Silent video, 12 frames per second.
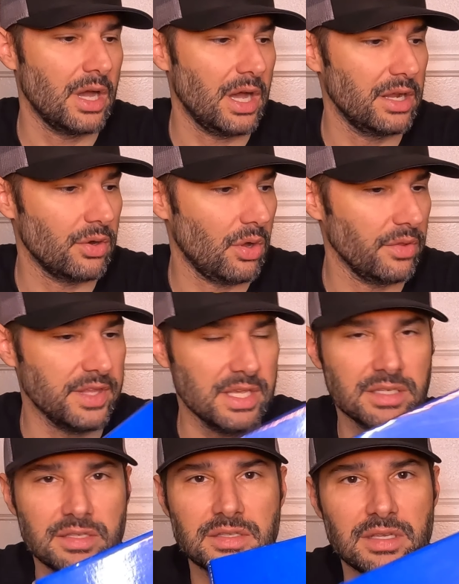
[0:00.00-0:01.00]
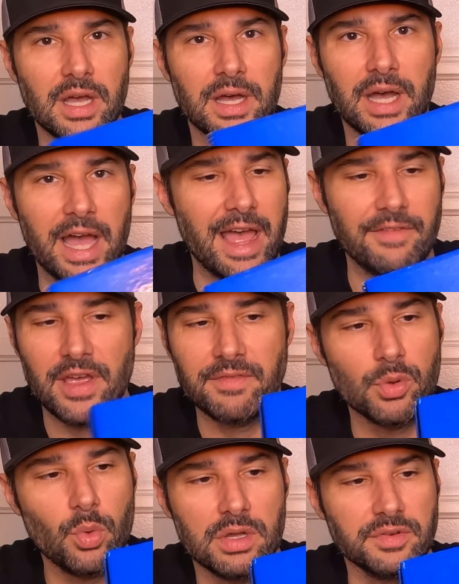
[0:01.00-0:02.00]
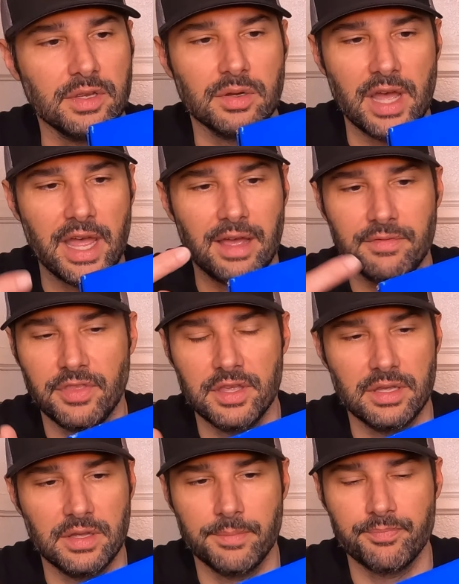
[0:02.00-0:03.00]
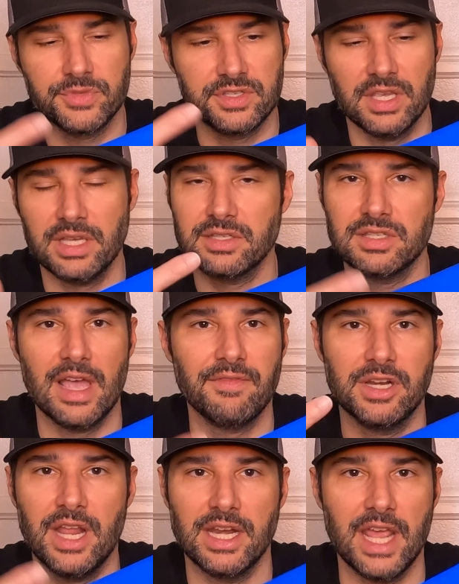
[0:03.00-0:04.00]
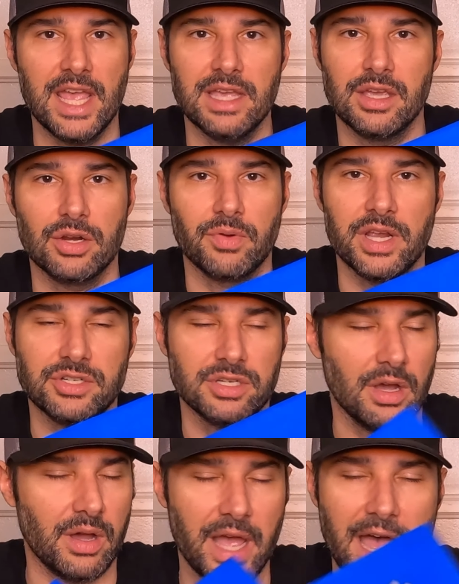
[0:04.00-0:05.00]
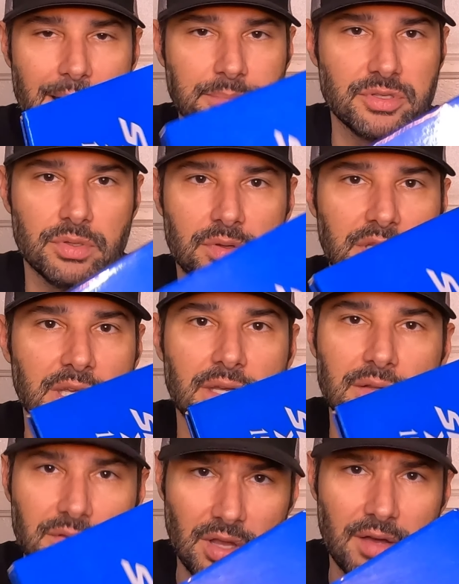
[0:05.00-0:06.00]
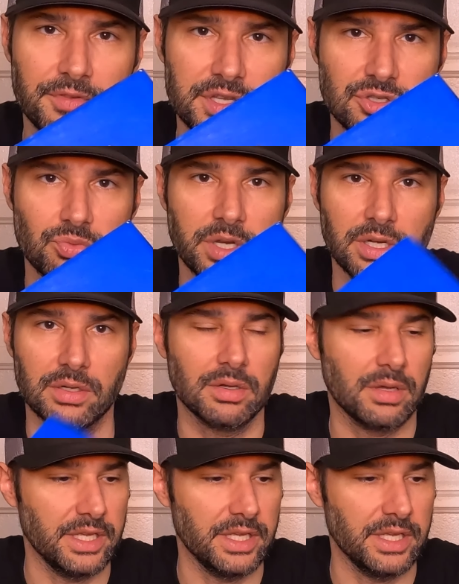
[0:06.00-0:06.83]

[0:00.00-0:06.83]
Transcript: on all these. I have every one, dude. I have the 6, 7, and 8 gear ratio. I absolutely love this reel.